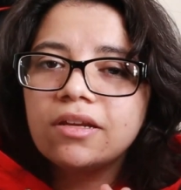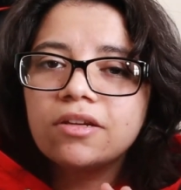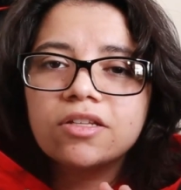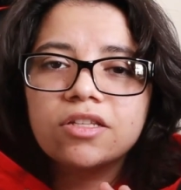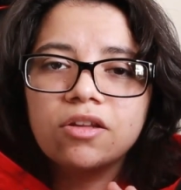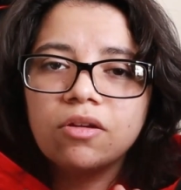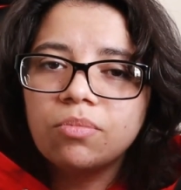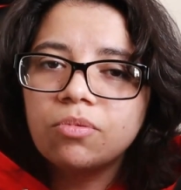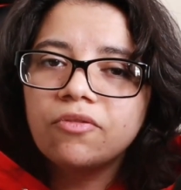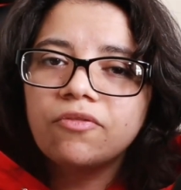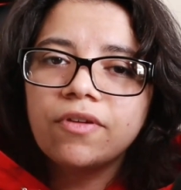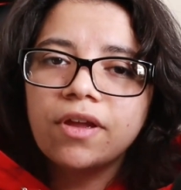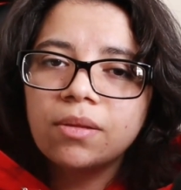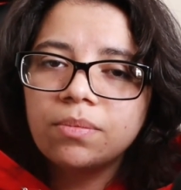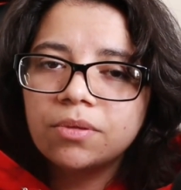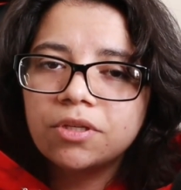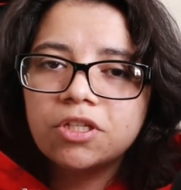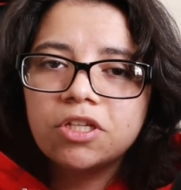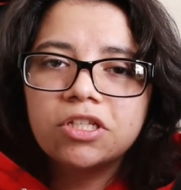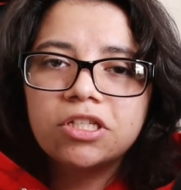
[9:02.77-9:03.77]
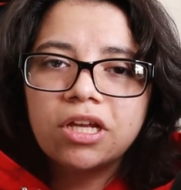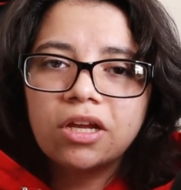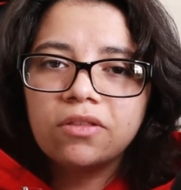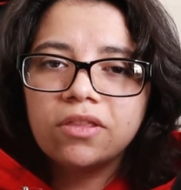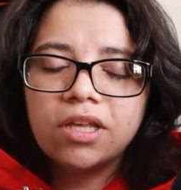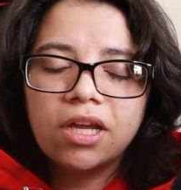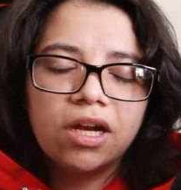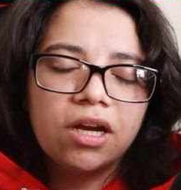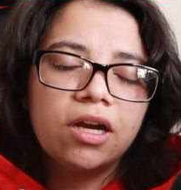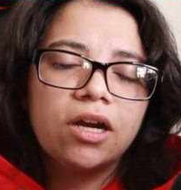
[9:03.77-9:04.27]
there's no profile pictures out
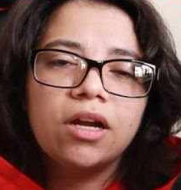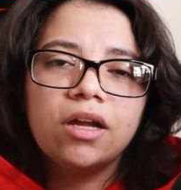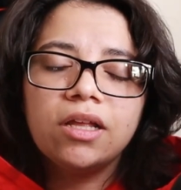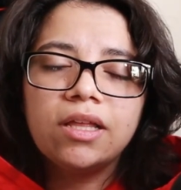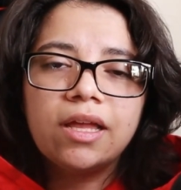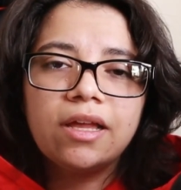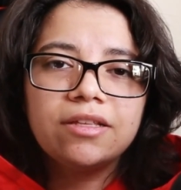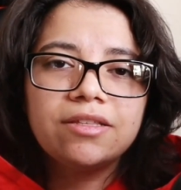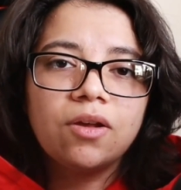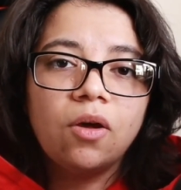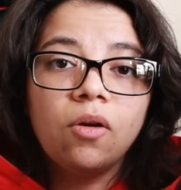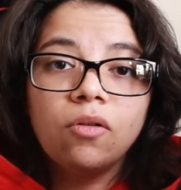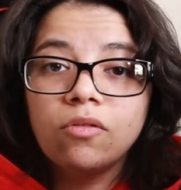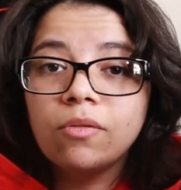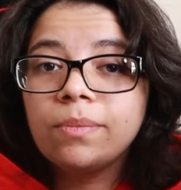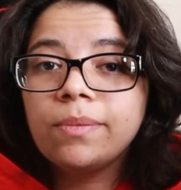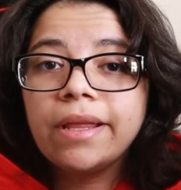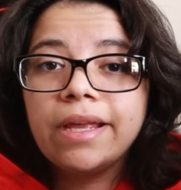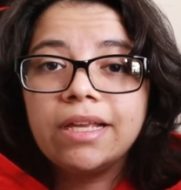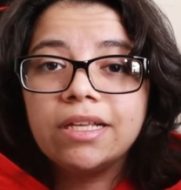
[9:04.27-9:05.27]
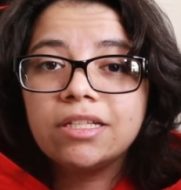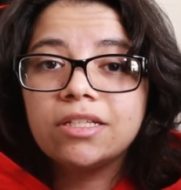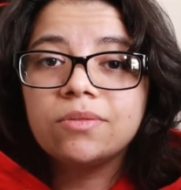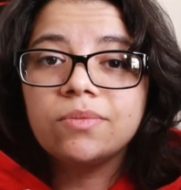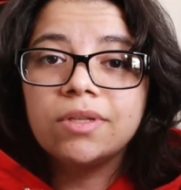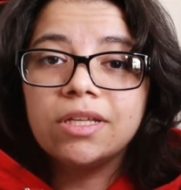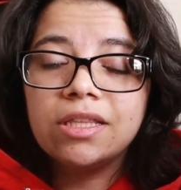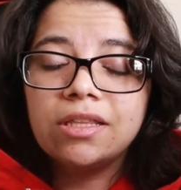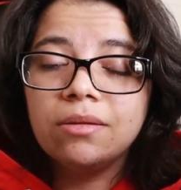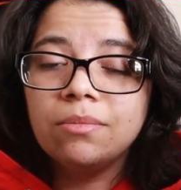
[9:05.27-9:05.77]
there. It's all replaced
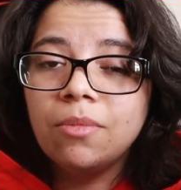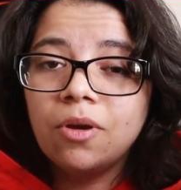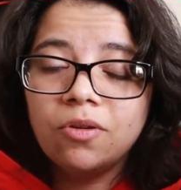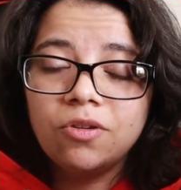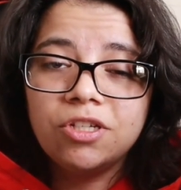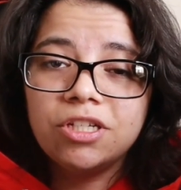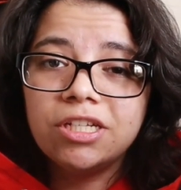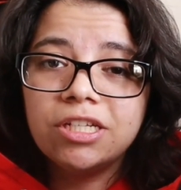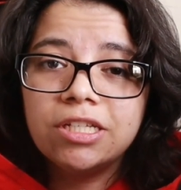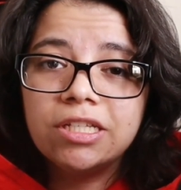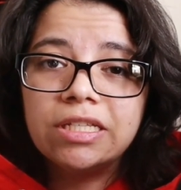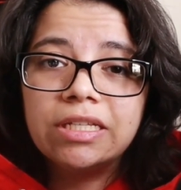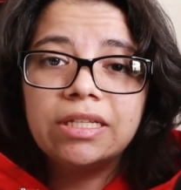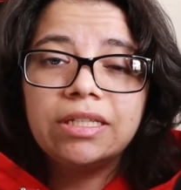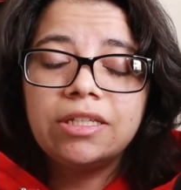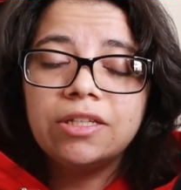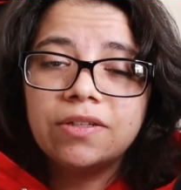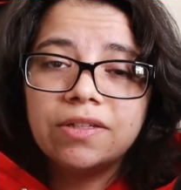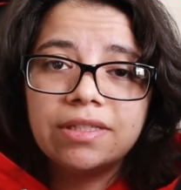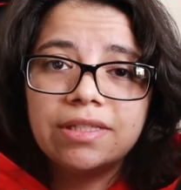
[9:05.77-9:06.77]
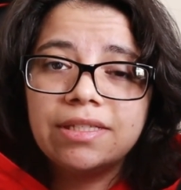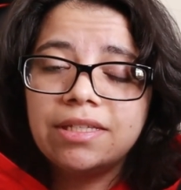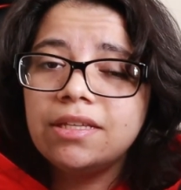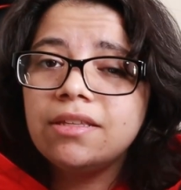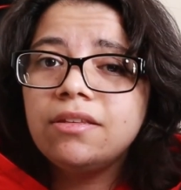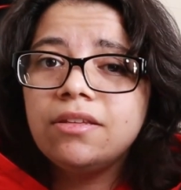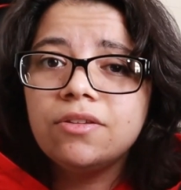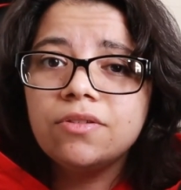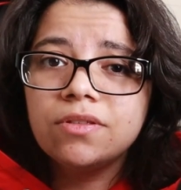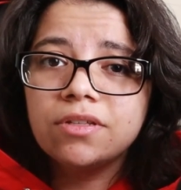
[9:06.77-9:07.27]
with emojis. You can see the